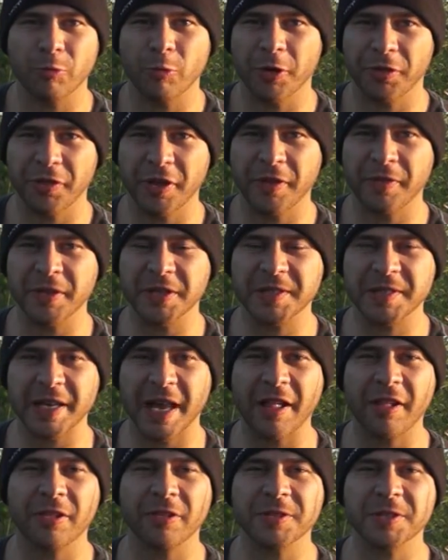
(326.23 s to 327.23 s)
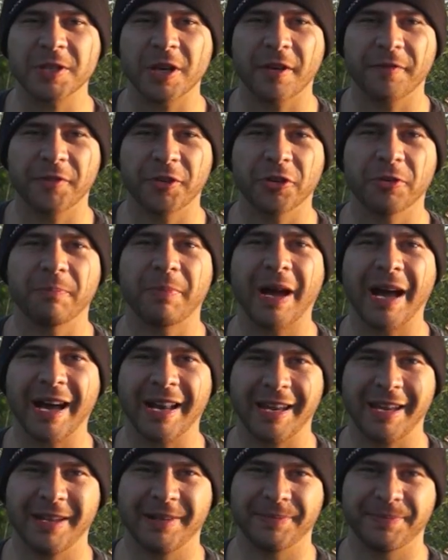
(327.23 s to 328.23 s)
within the cells of your
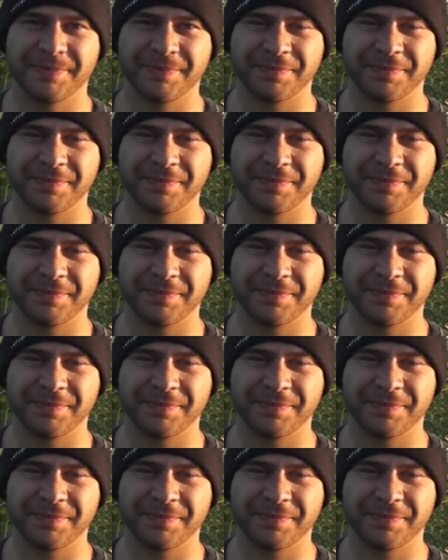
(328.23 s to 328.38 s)
body